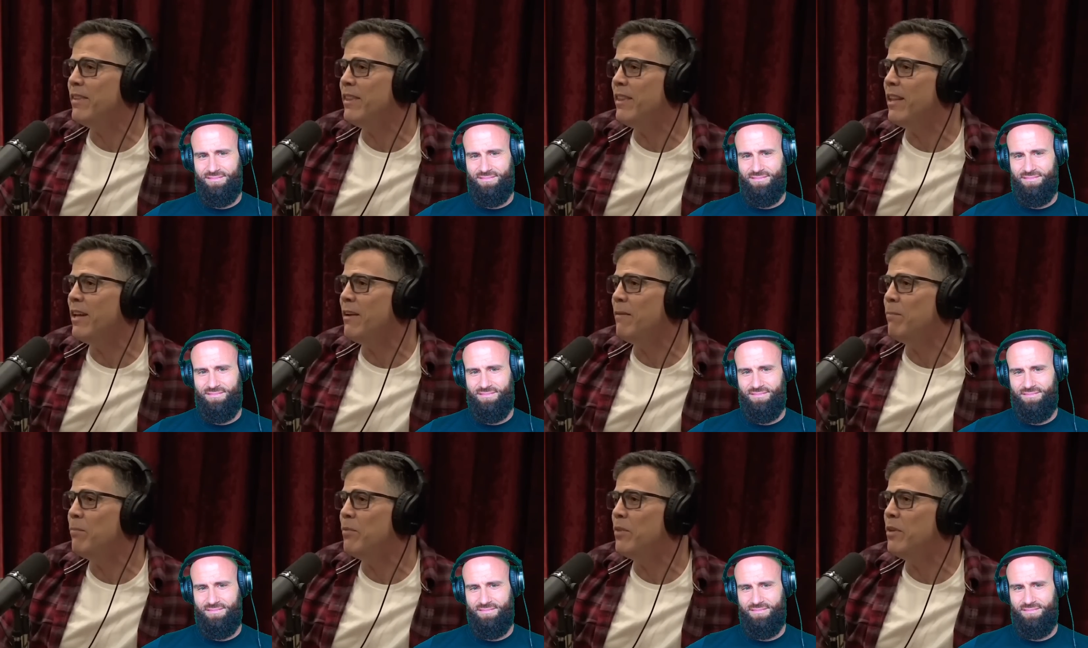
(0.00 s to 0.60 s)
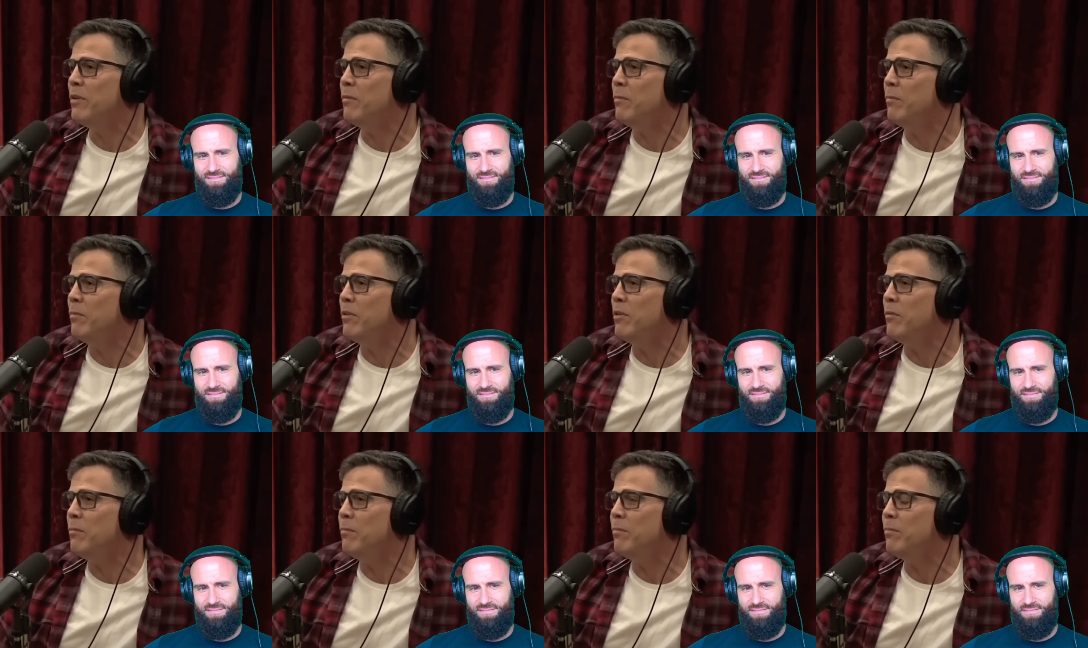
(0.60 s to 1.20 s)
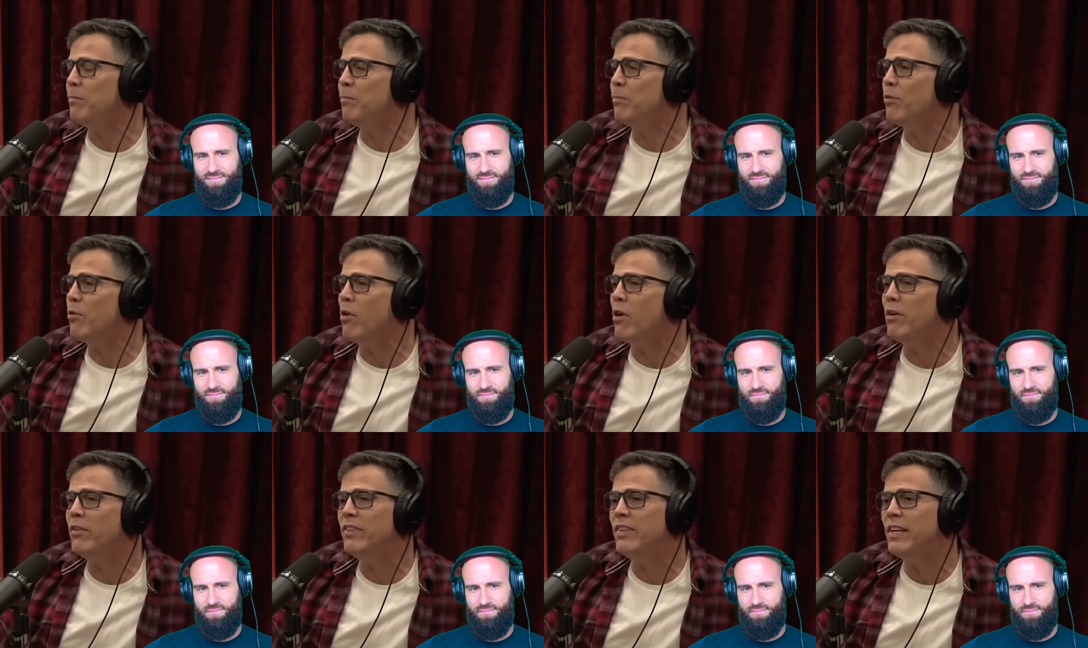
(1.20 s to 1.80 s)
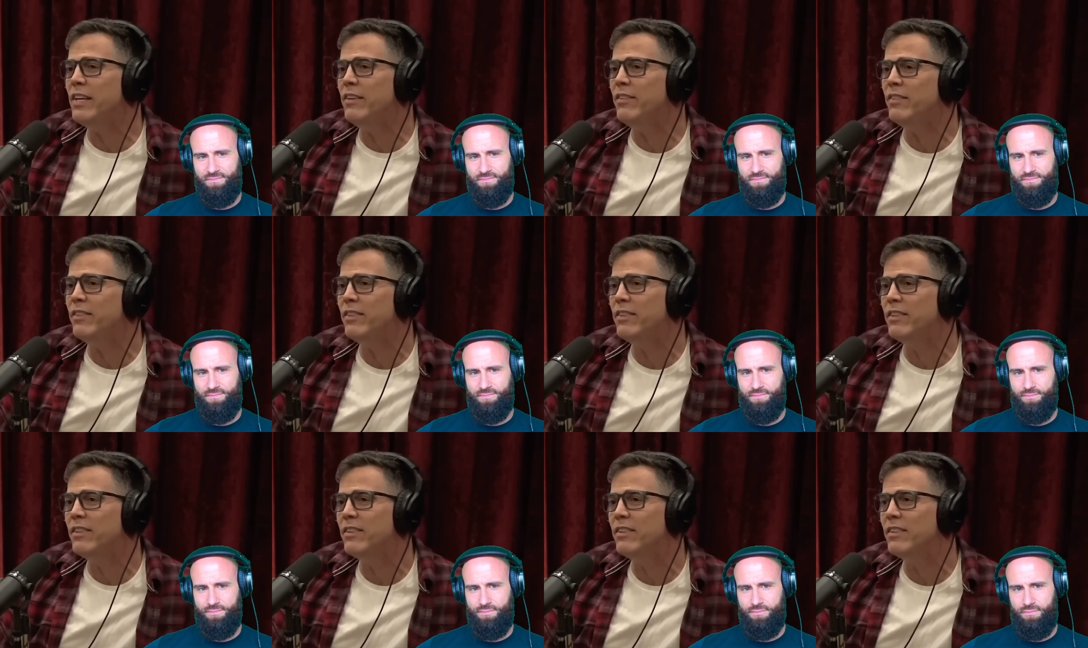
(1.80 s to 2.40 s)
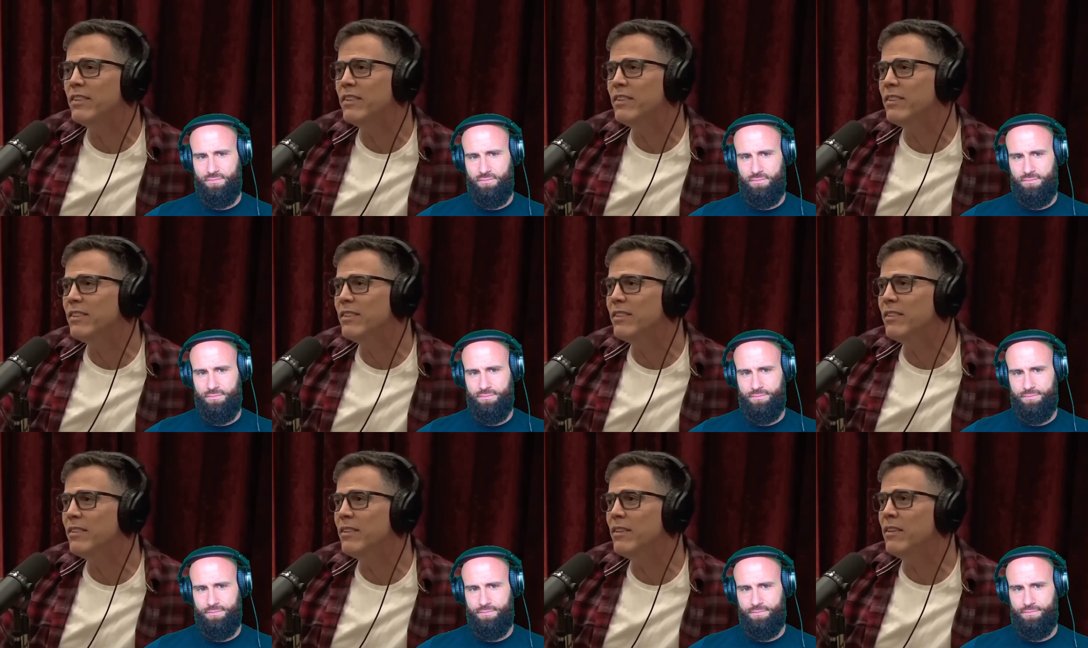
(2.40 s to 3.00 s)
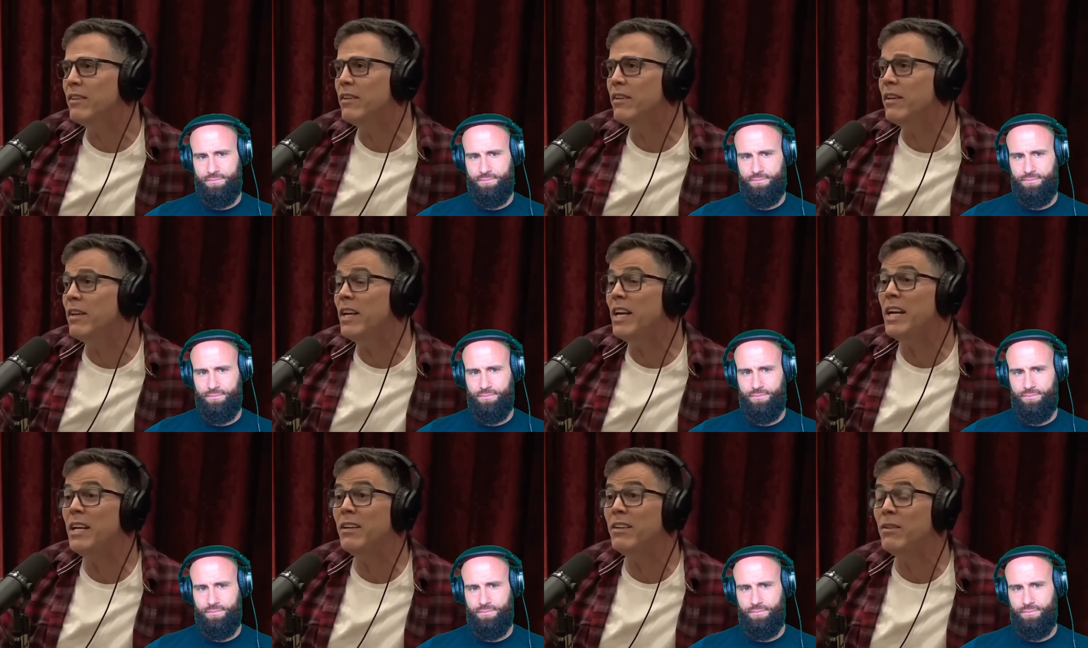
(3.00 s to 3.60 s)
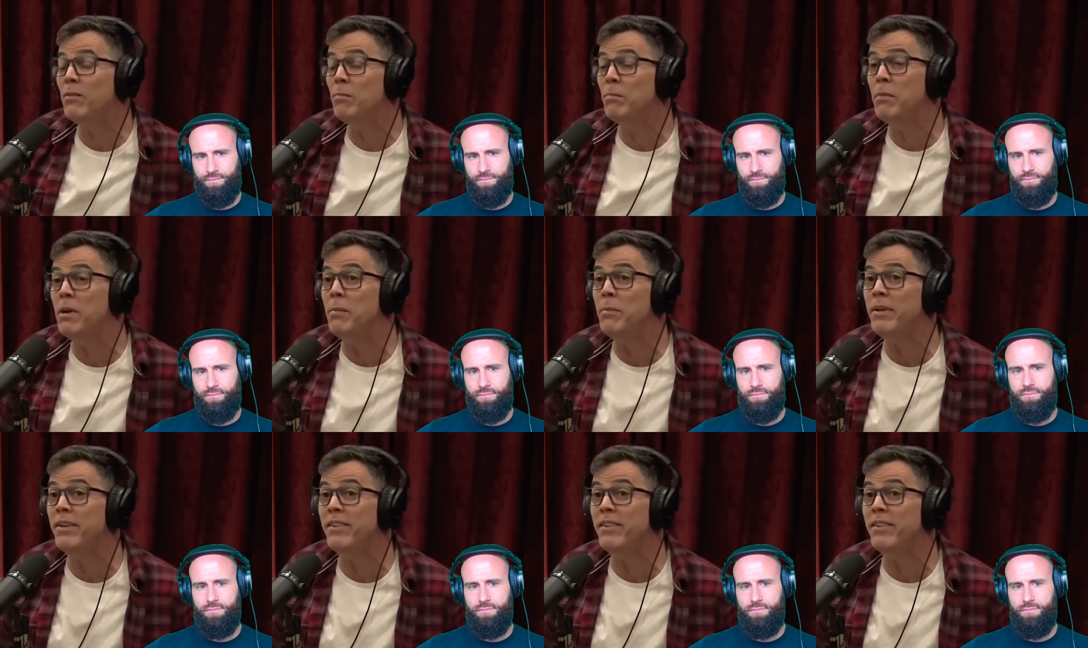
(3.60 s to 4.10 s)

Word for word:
Speaker 1: like, the, the processed, the, maybe